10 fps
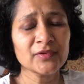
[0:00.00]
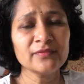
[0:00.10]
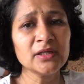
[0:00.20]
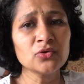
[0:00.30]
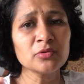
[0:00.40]

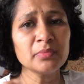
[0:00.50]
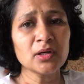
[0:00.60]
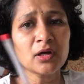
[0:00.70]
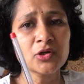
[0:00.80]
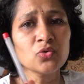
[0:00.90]
We don't
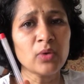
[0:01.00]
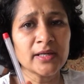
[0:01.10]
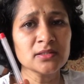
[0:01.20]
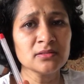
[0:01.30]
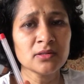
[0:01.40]
belong to
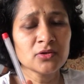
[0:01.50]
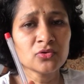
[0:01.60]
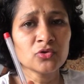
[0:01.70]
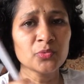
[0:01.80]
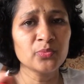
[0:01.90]
one
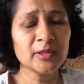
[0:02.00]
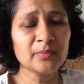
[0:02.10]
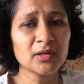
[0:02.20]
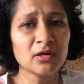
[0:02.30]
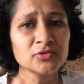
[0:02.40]
group, we
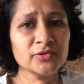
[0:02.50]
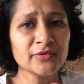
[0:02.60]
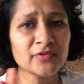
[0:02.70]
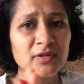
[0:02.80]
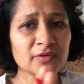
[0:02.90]
belong to
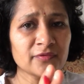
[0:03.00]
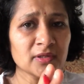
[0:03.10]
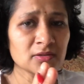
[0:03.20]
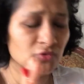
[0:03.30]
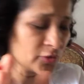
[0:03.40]

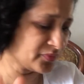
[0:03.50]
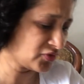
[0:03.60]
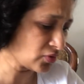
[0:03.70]
different groups.